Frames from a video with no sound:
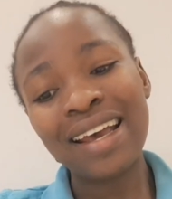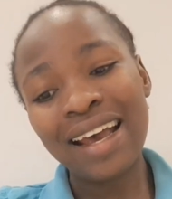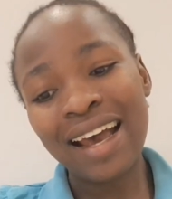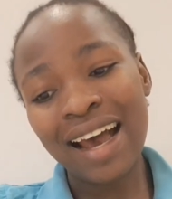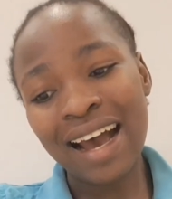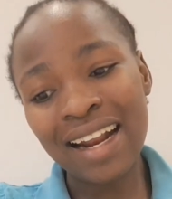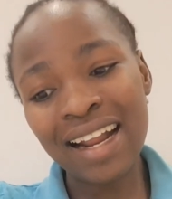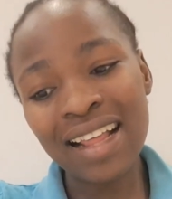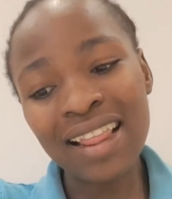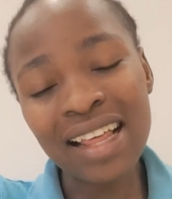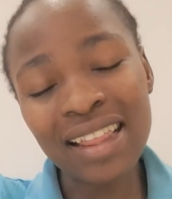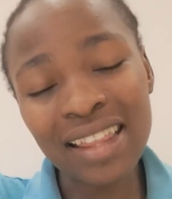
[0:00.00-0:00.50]

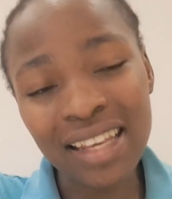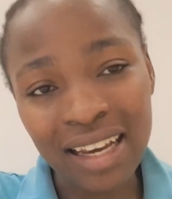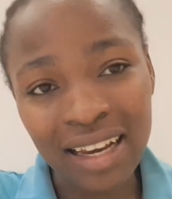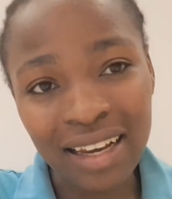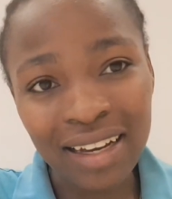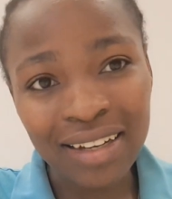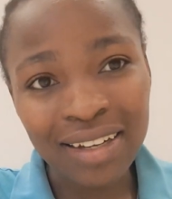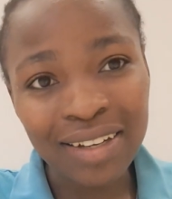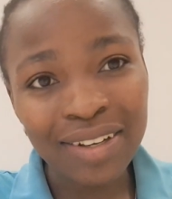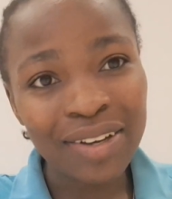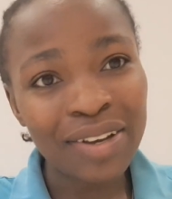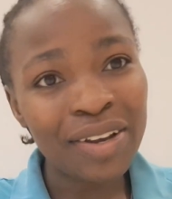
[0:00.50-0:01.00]
Another
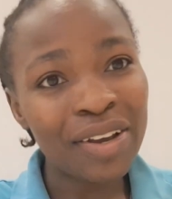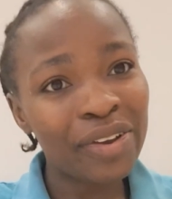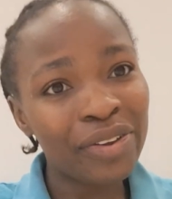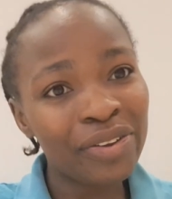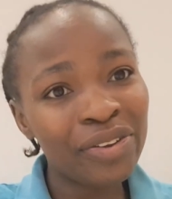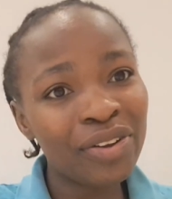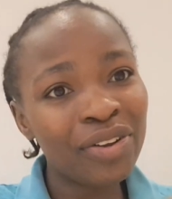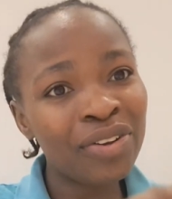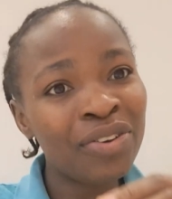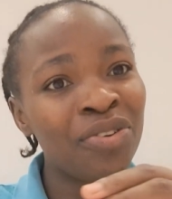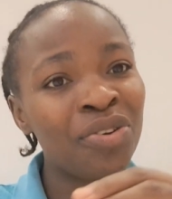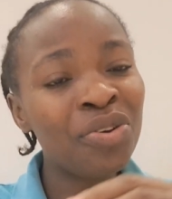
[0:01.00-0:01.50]
thing,
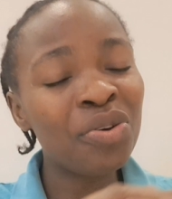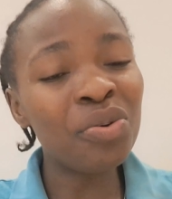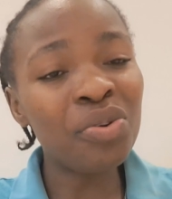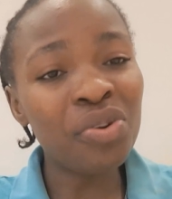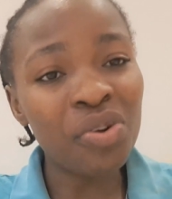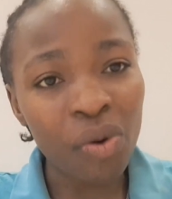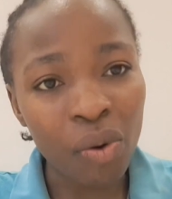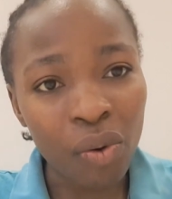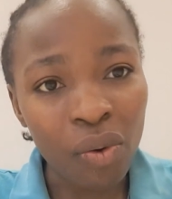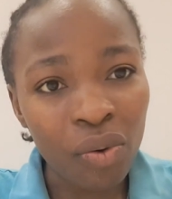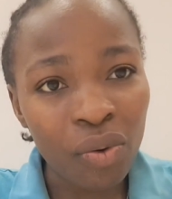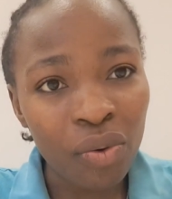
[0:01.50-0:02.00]
do you
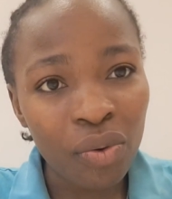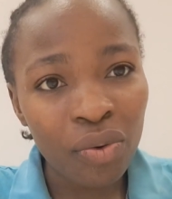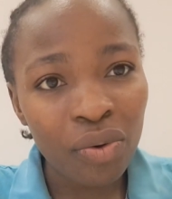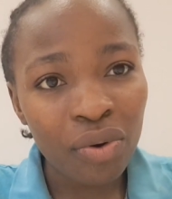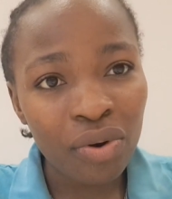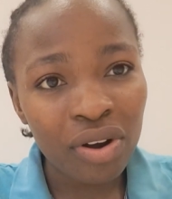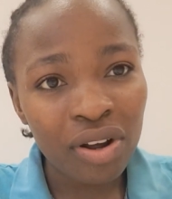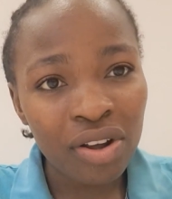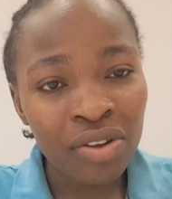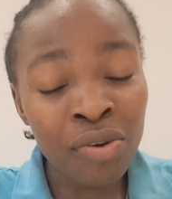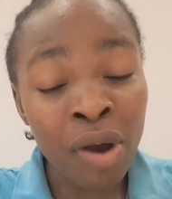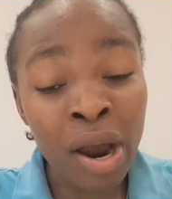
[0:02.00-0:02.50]
know
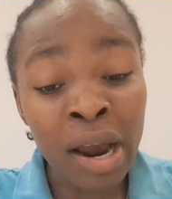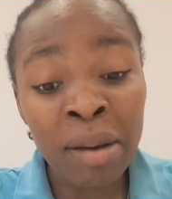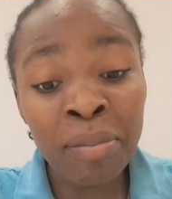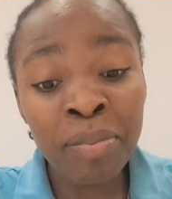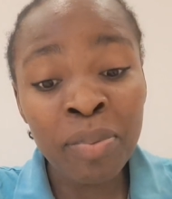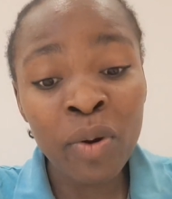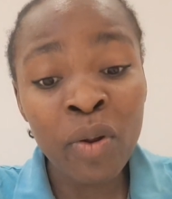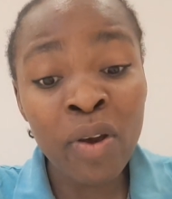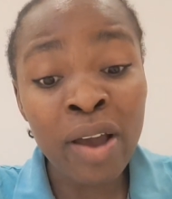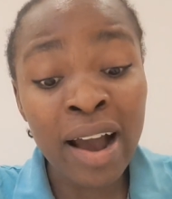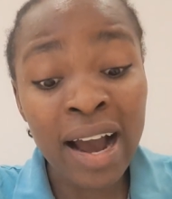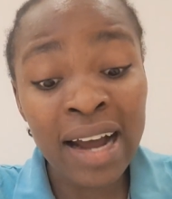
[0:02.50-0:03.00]
your
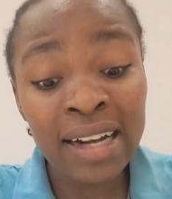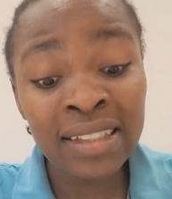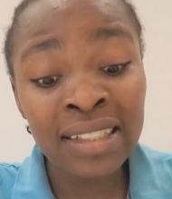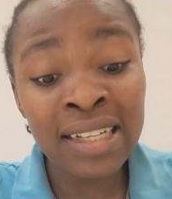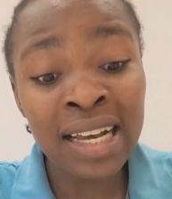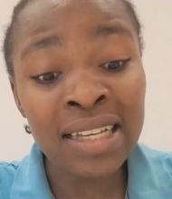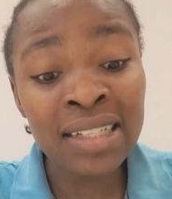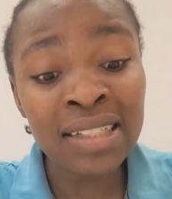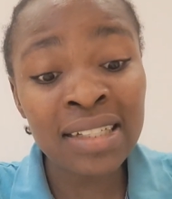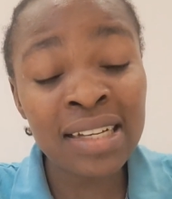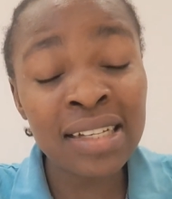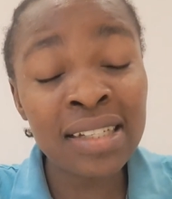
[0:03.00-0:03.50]
employer can
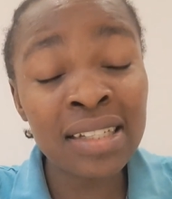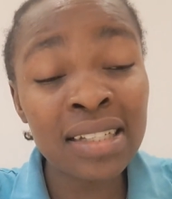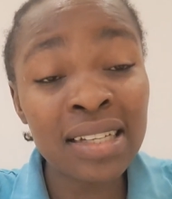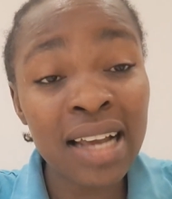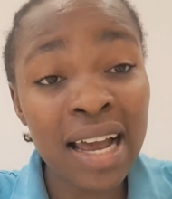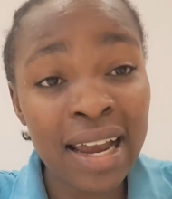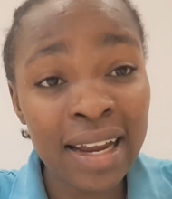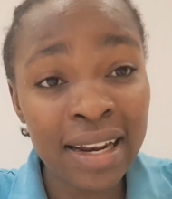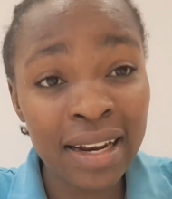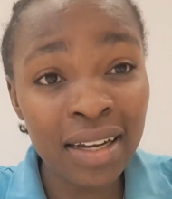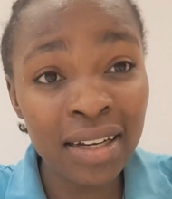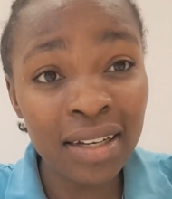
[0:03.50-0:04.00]
just
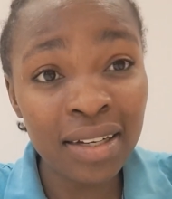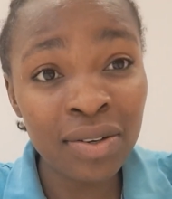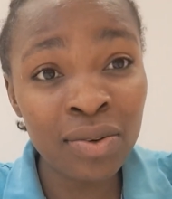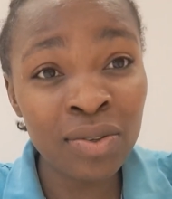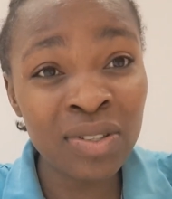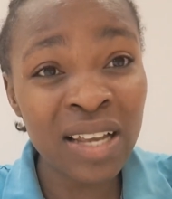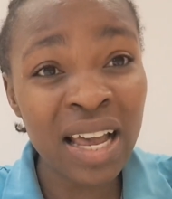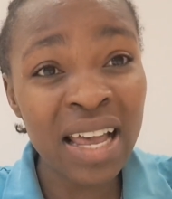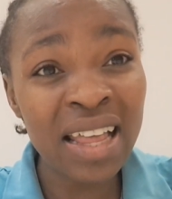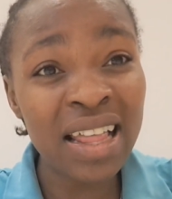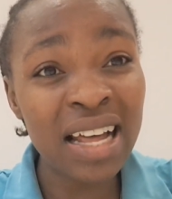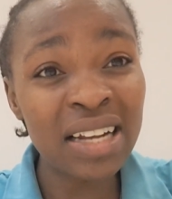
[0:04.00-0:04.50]
decide to
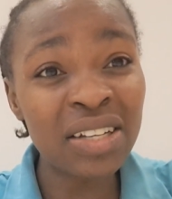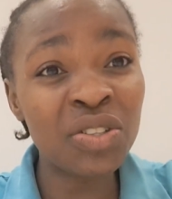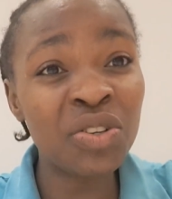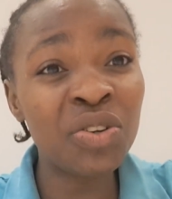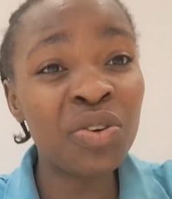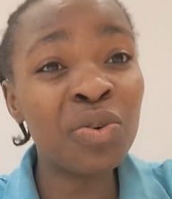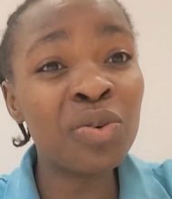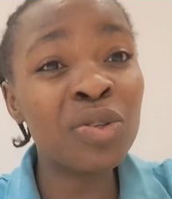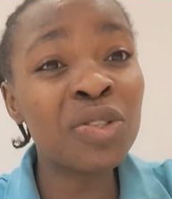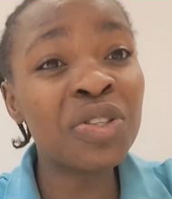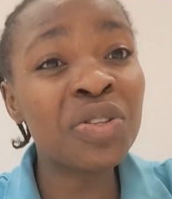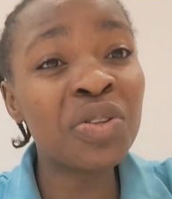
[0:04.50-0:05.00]
say that
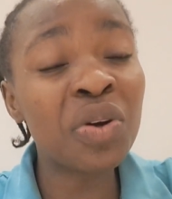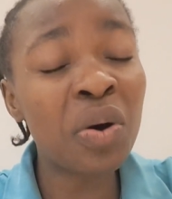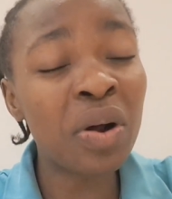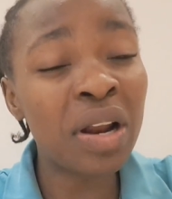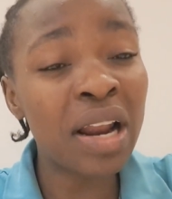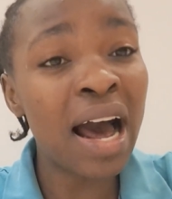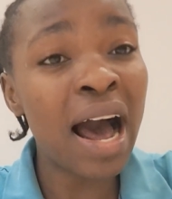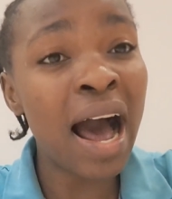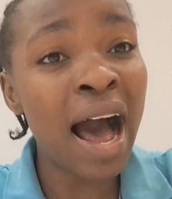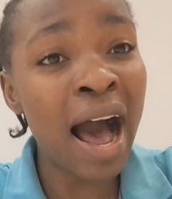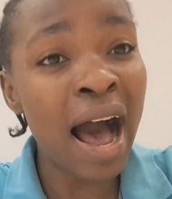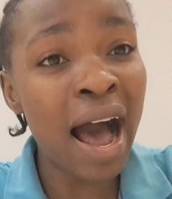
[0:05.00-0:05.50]
you stole
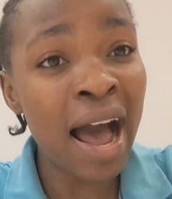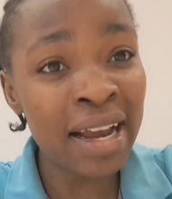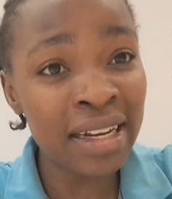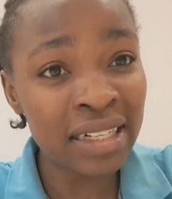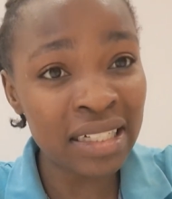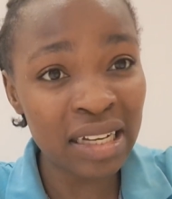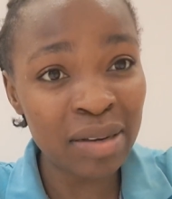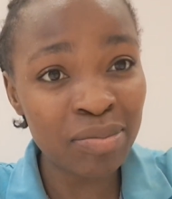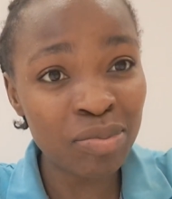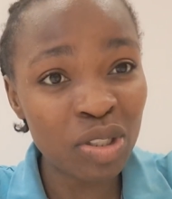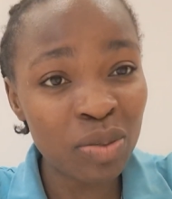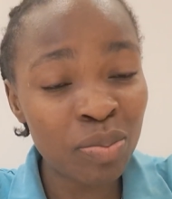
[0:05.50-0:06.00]
her
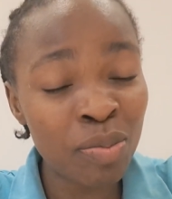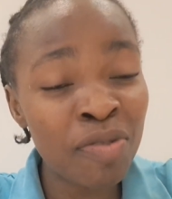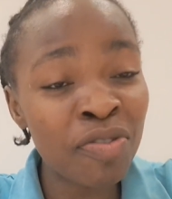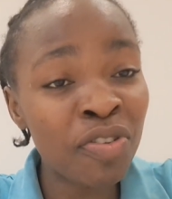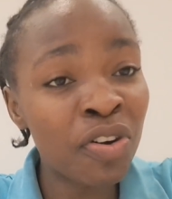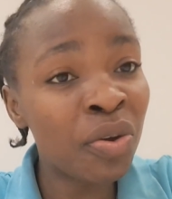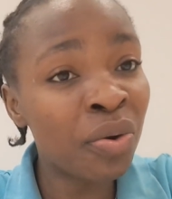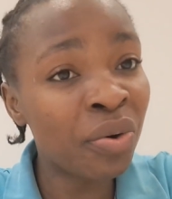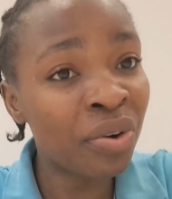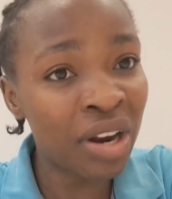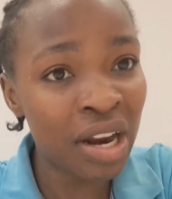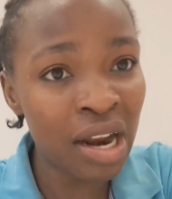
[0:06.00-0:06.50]
items before
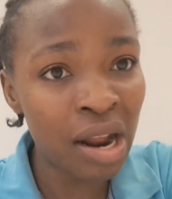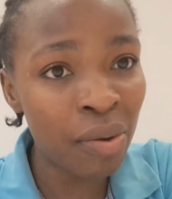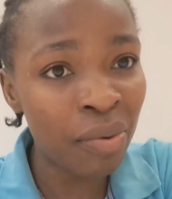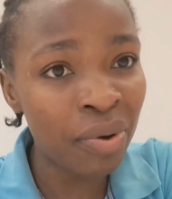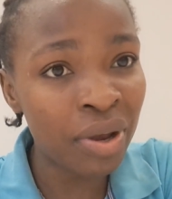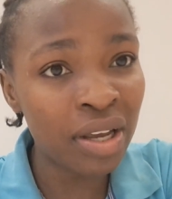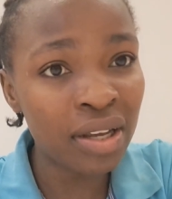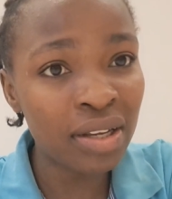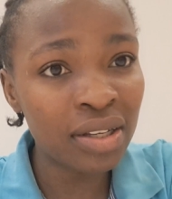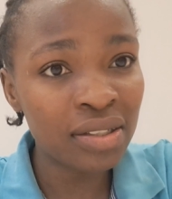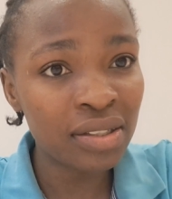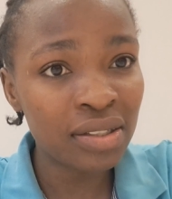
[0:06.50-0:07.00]
you ran away?